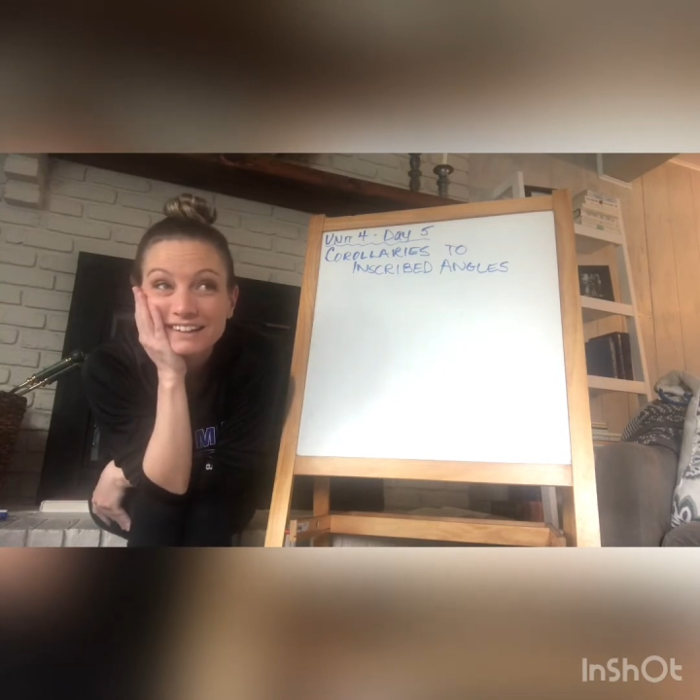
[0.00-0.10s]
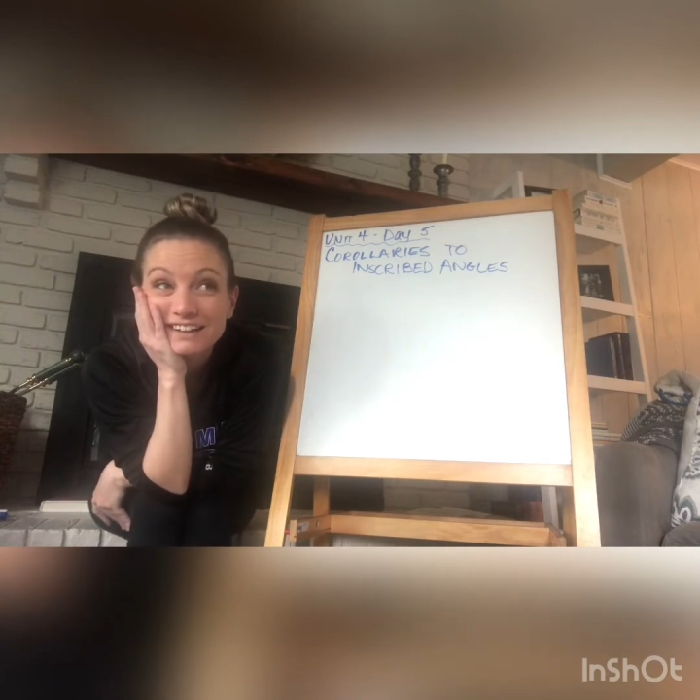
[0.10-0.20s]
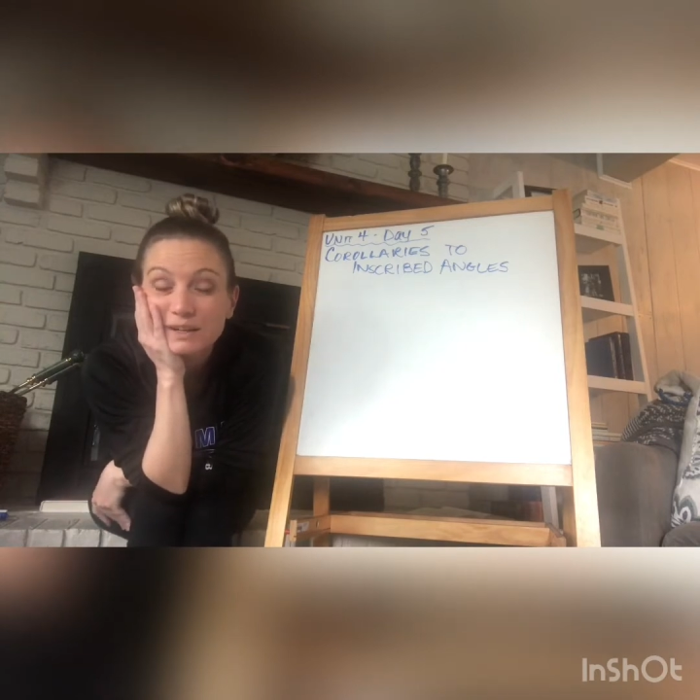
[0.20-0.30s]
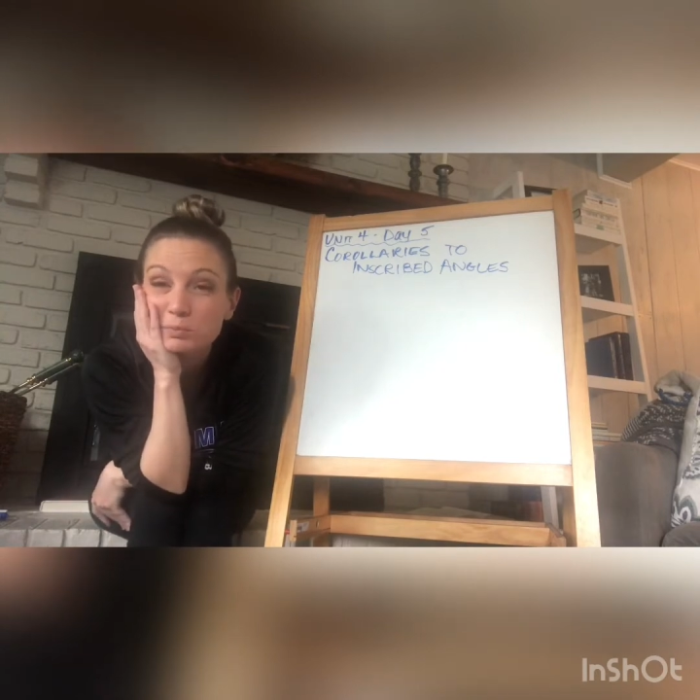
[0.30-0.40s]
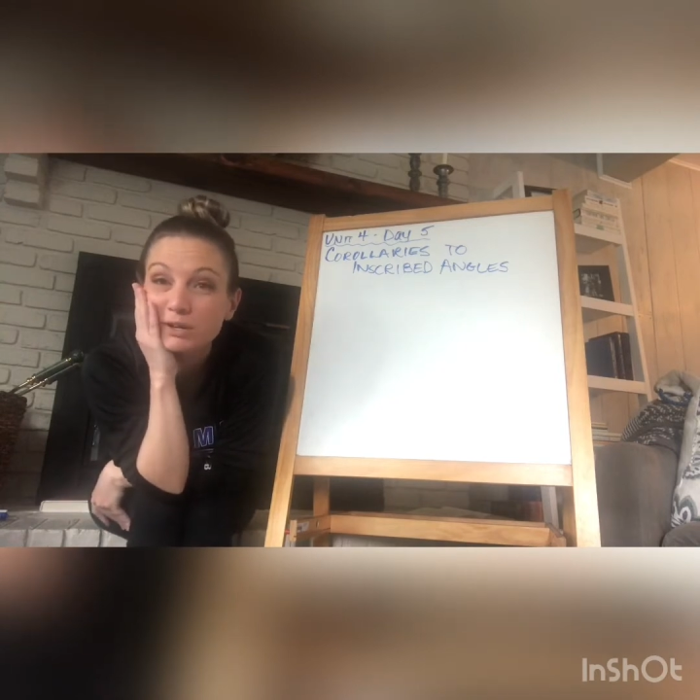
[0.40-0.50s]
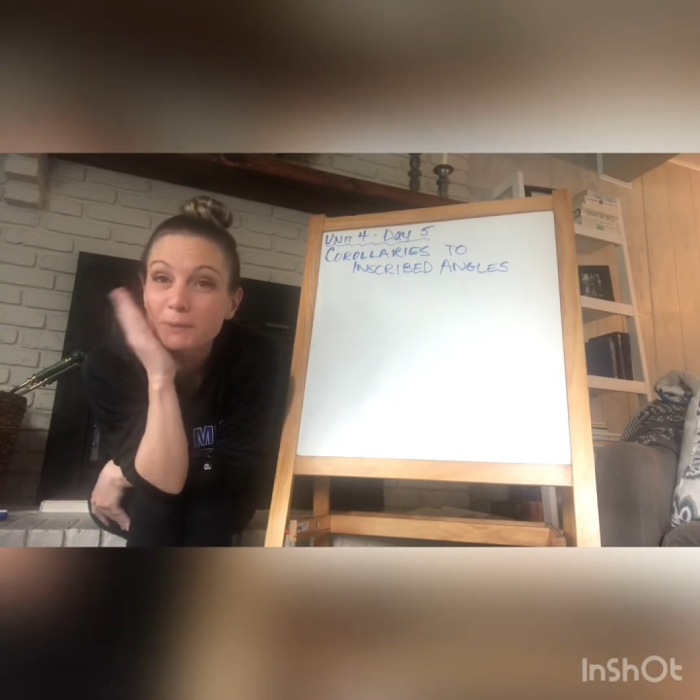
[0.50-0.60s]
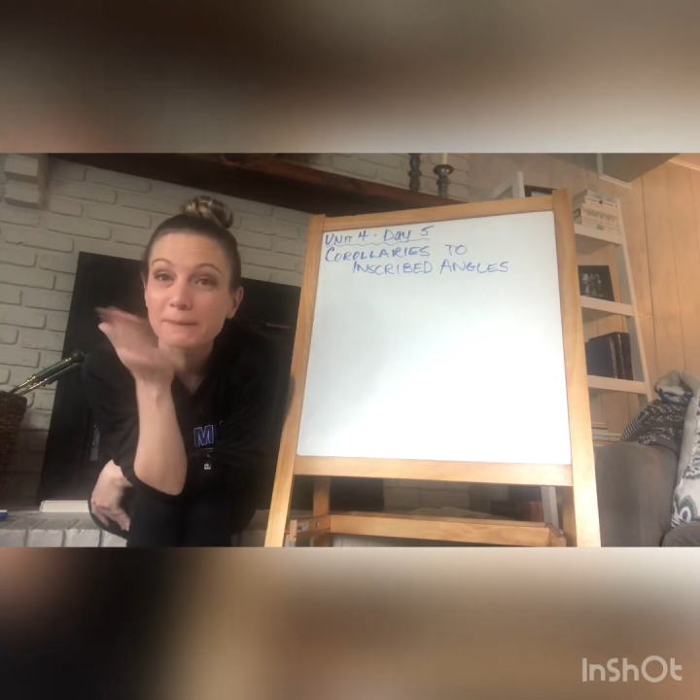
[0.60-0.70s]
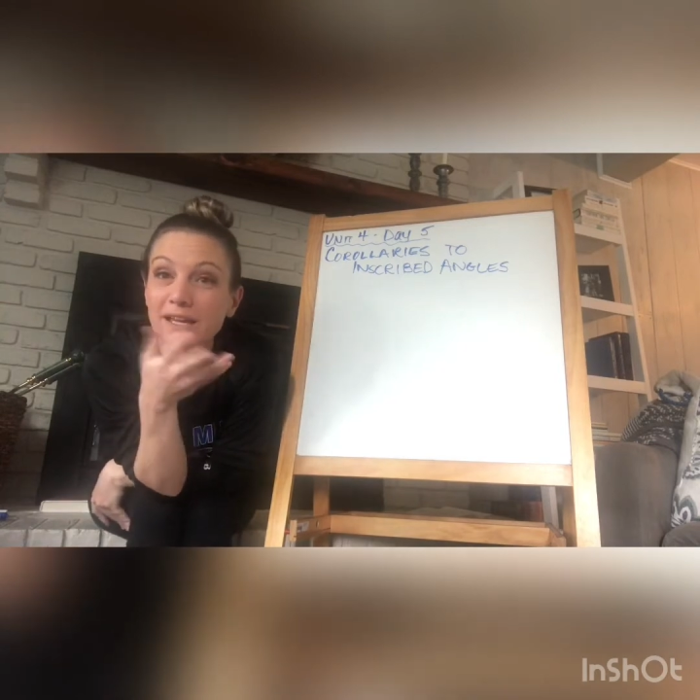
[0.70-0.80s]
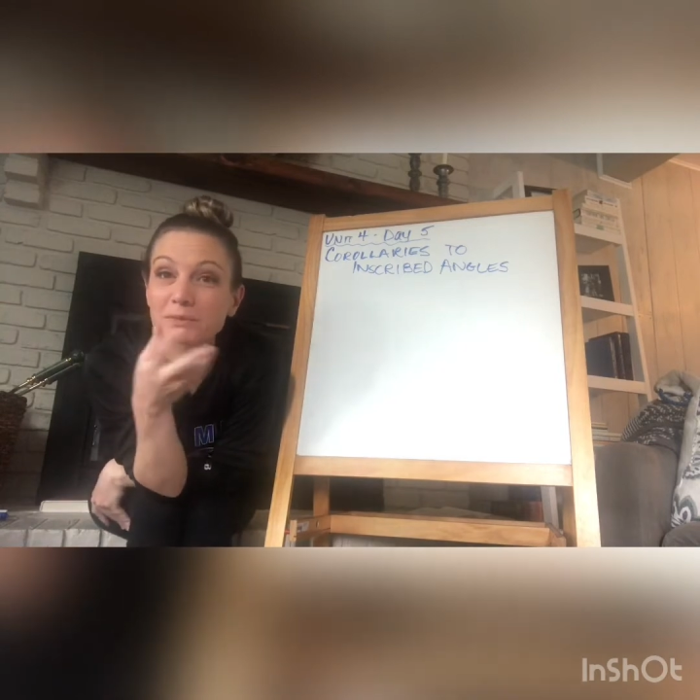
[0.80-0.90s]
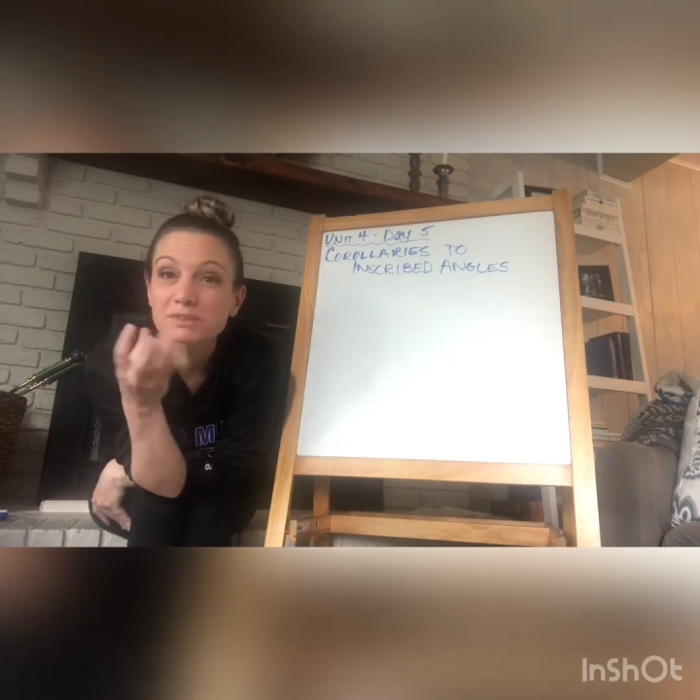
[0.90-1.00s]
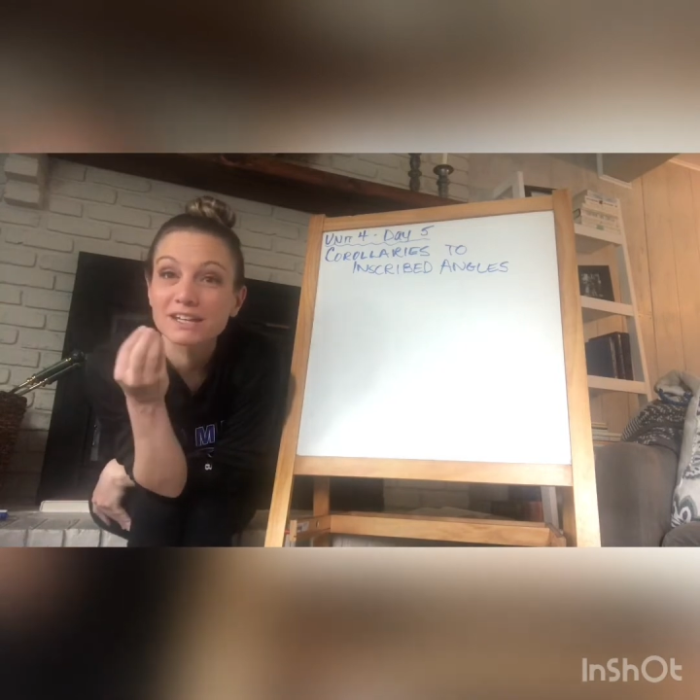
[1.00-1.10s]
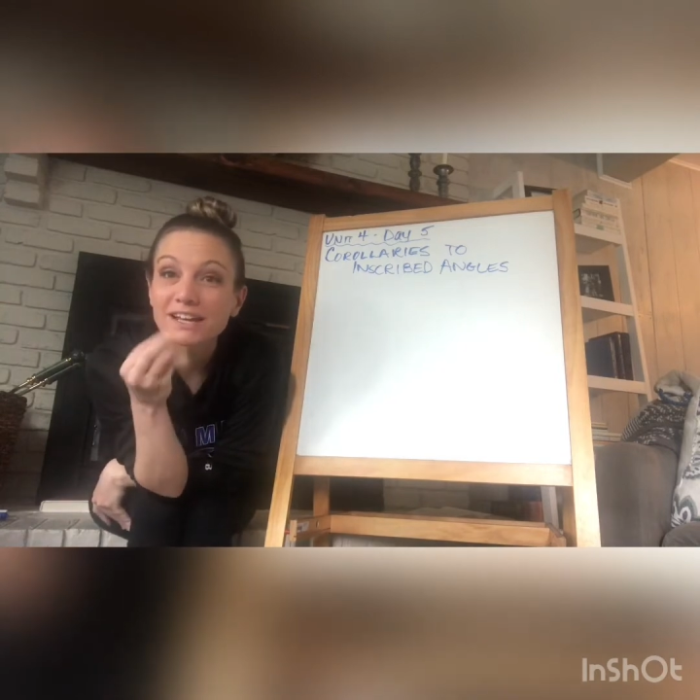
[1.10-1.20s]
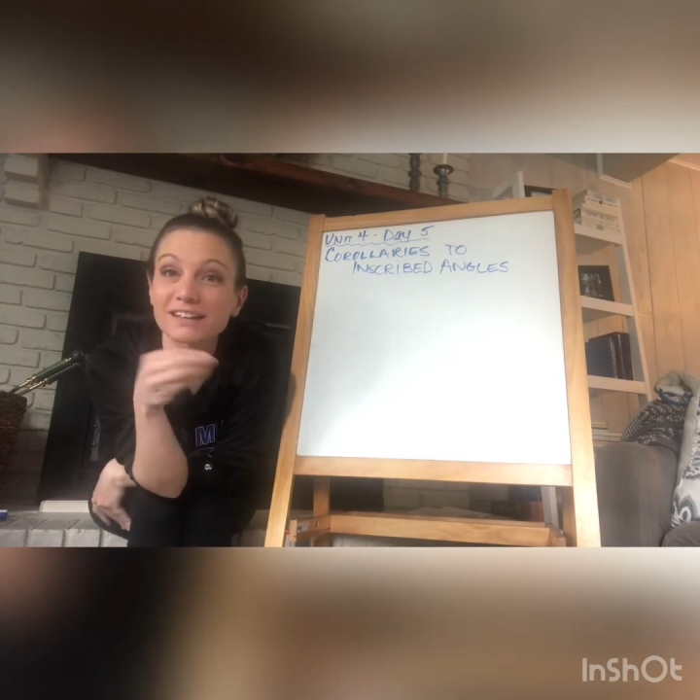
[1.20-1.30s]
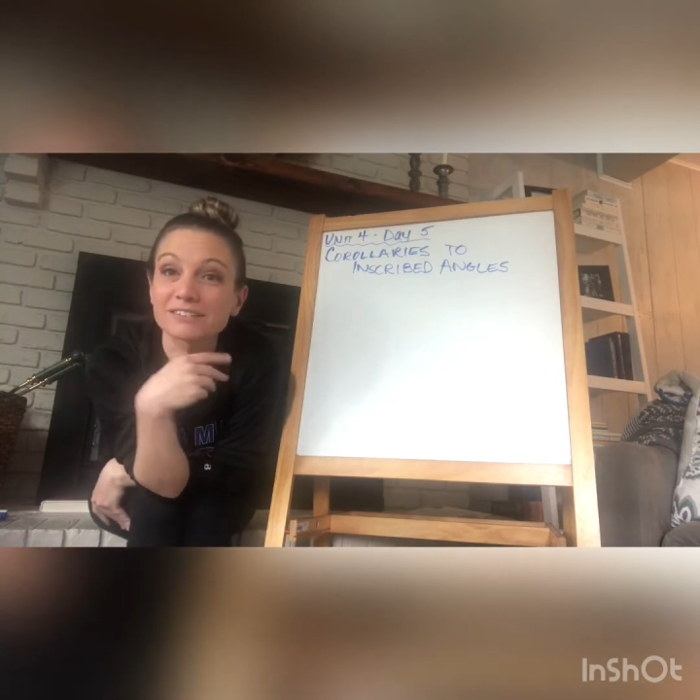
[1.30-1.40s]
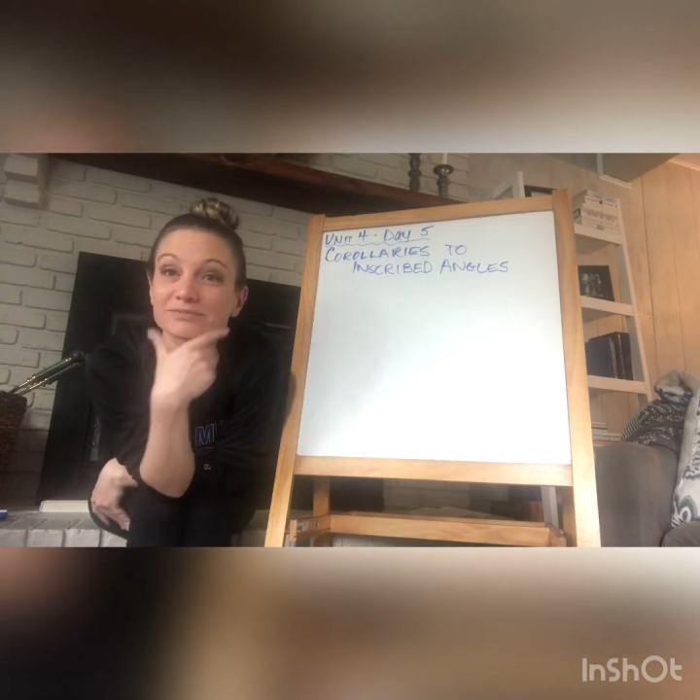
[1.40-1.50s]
I had to put on makeup today.